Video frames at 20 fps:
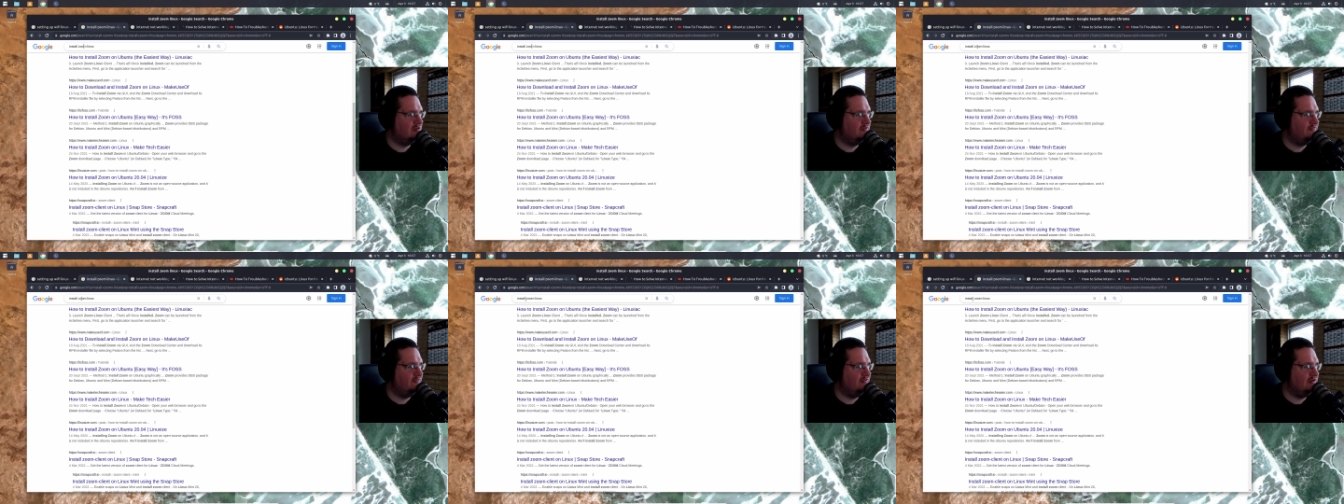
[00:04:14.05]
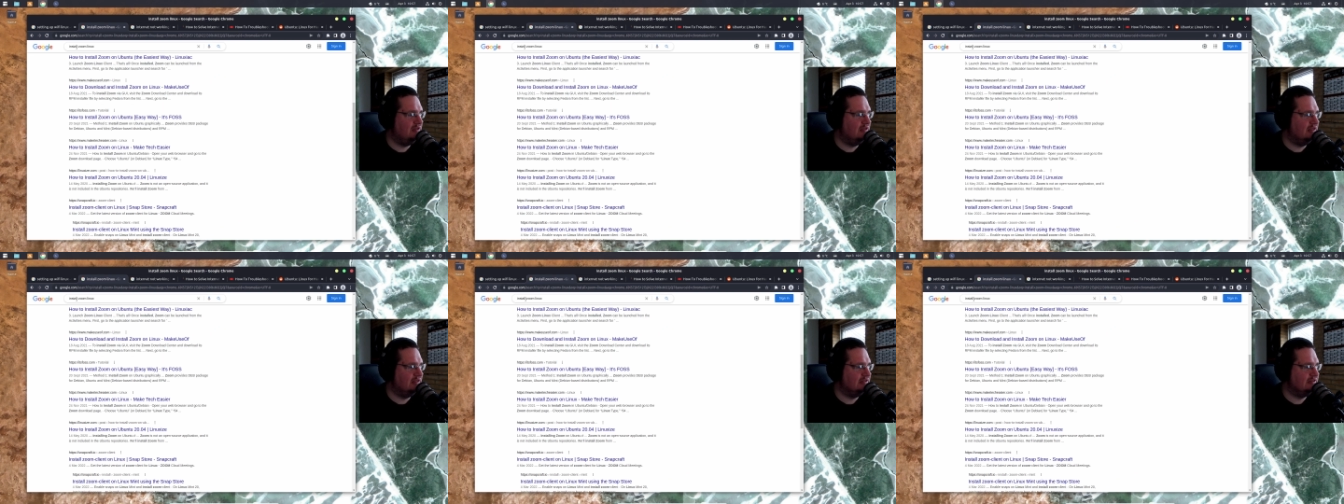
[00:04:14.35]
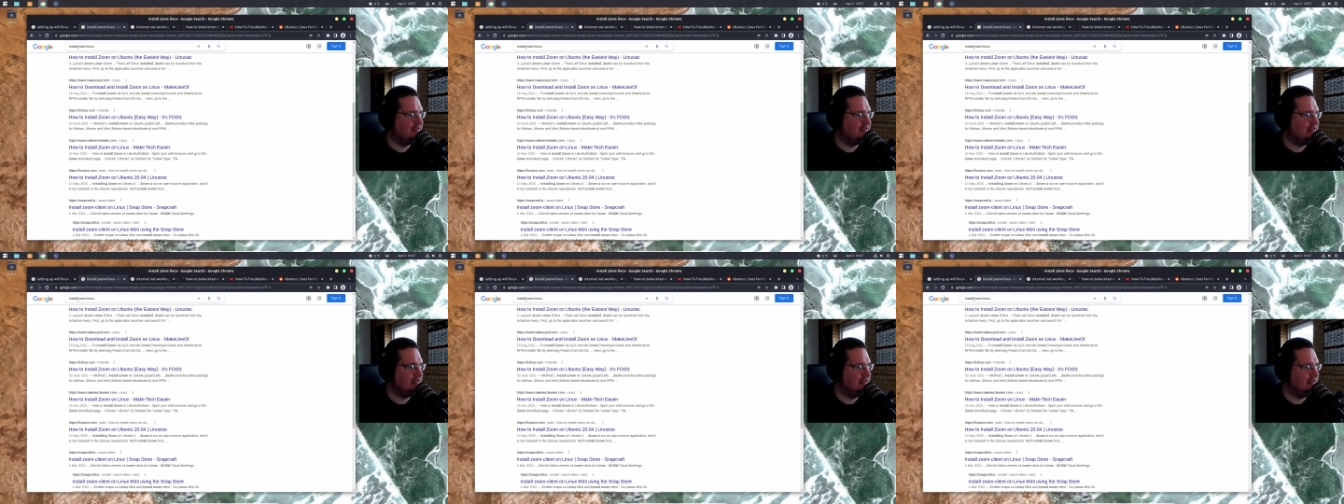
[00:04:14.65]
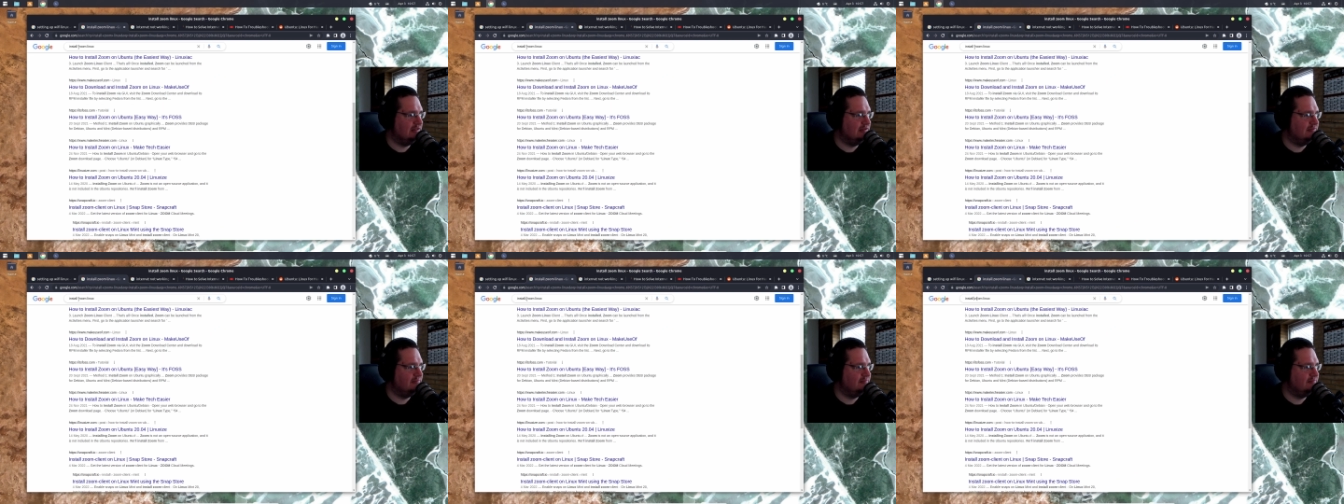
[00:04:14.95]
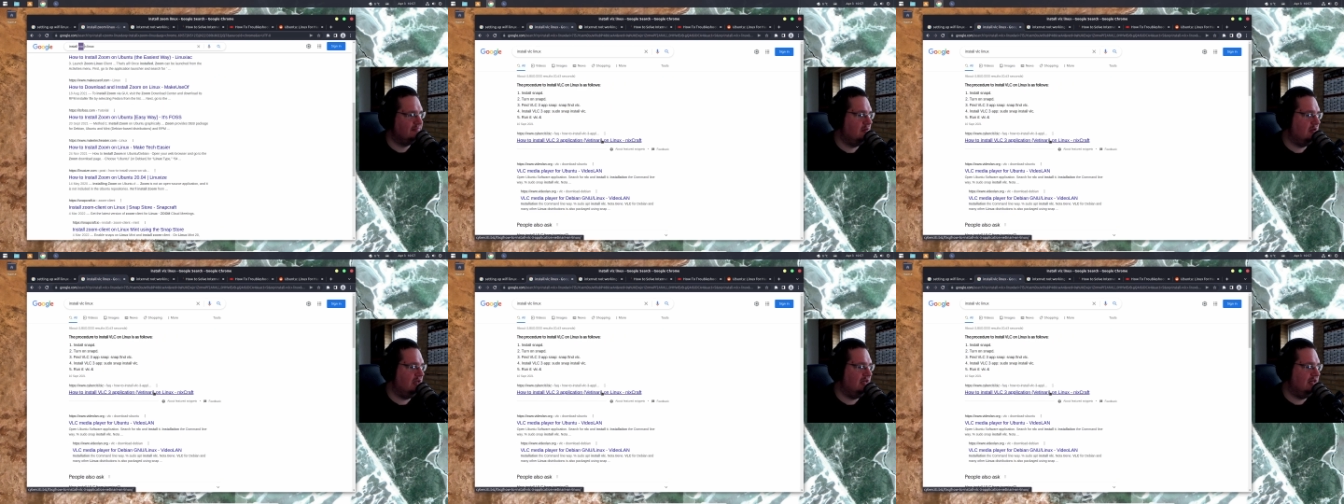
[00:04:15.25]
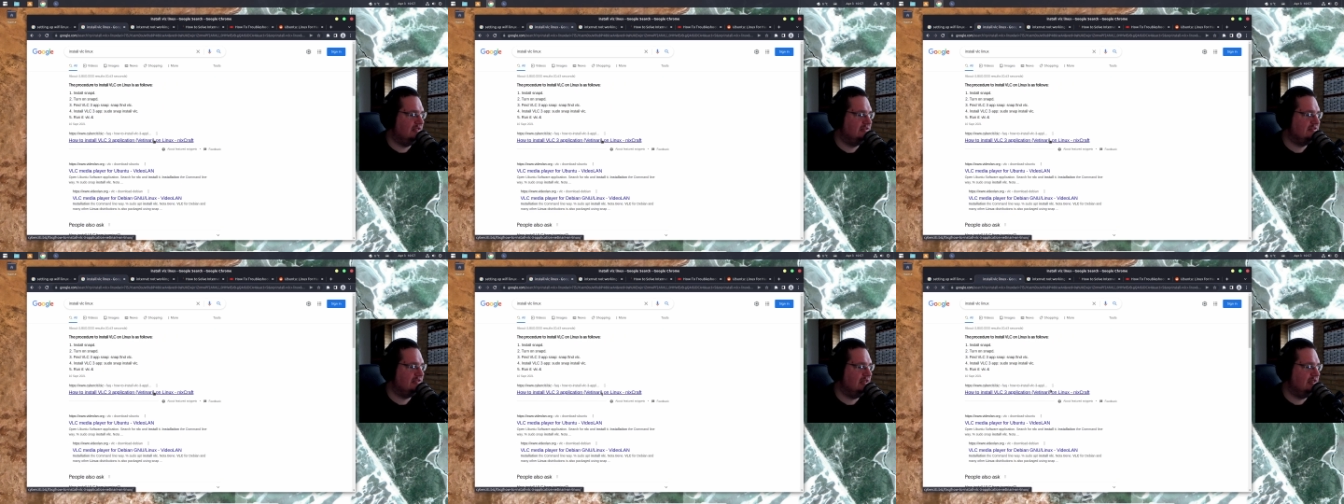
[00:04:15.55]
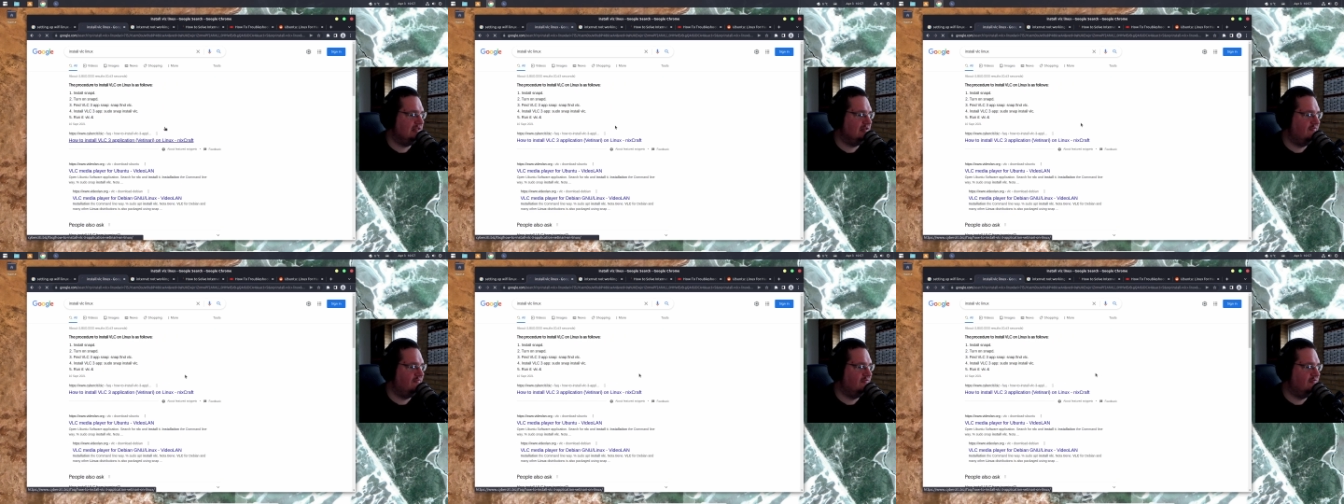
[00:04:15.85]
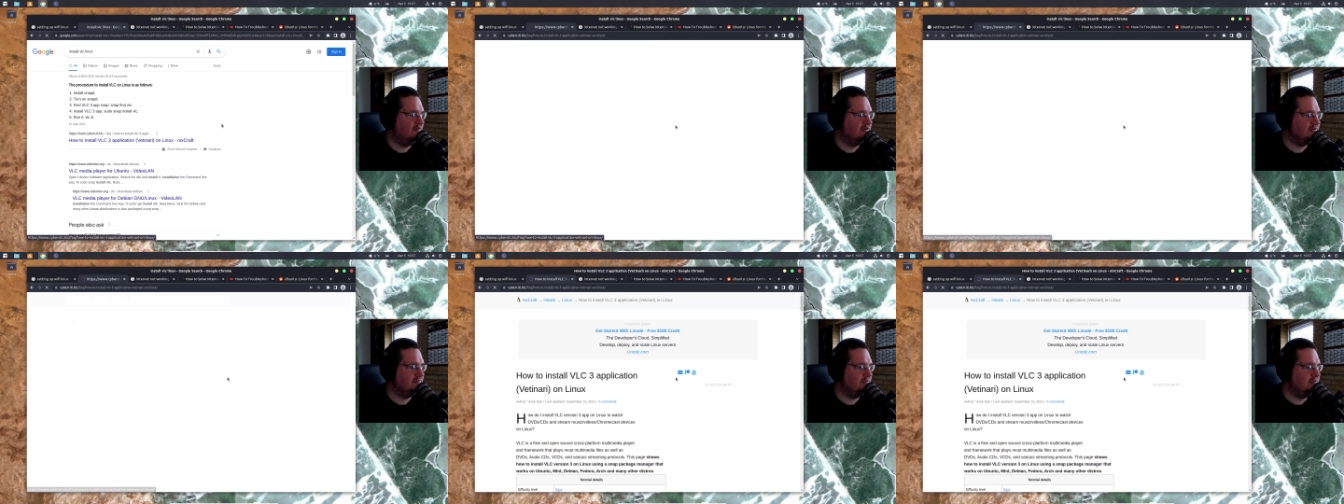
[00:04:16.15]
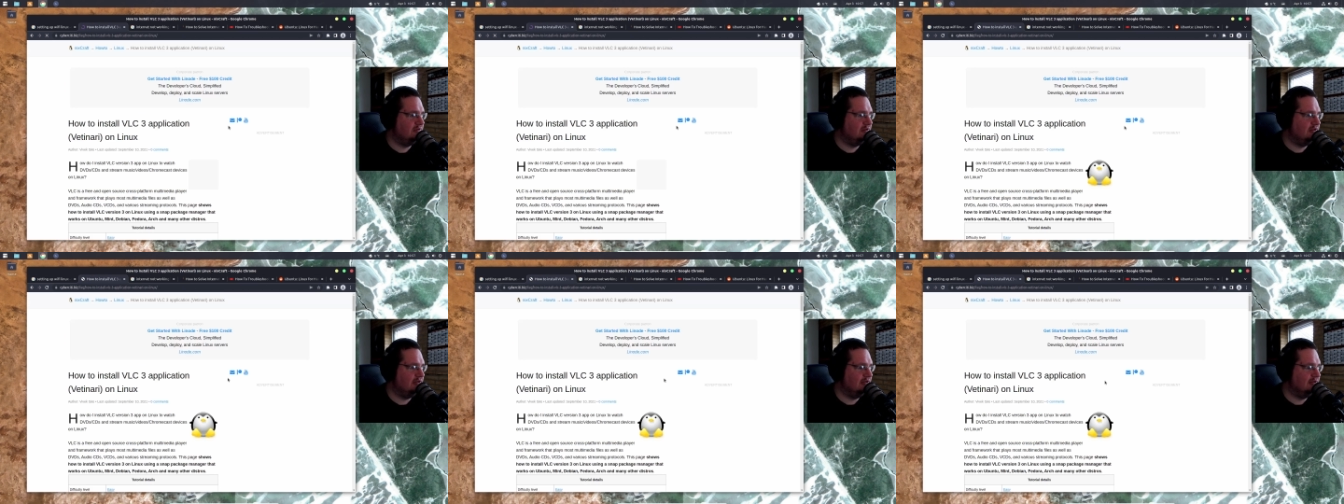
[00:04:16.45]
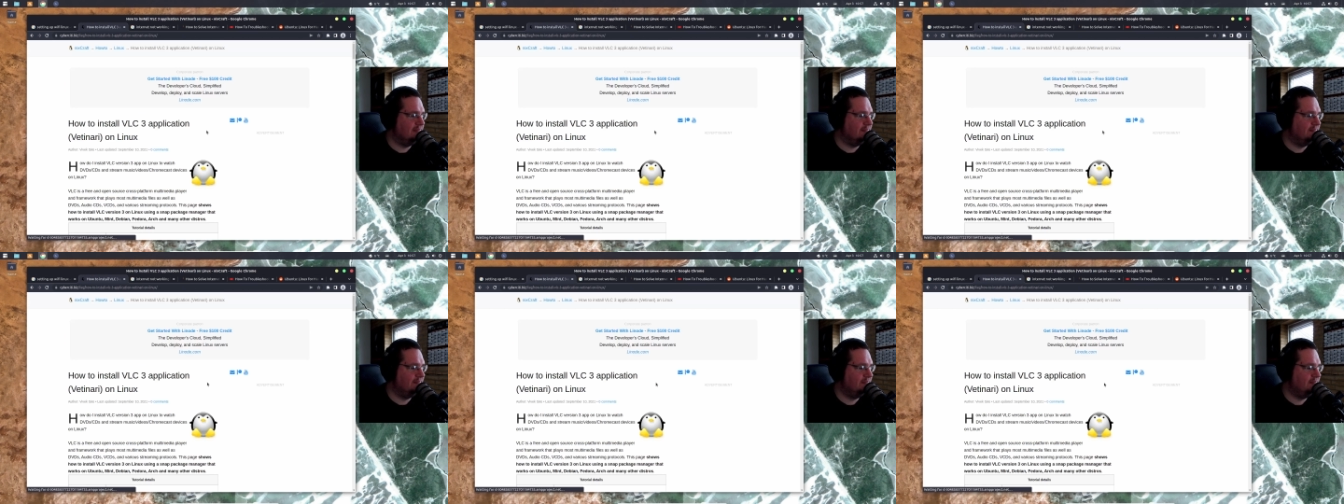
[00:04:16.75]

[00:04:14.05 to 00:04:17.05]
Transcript: VLC. And let's take the first one here.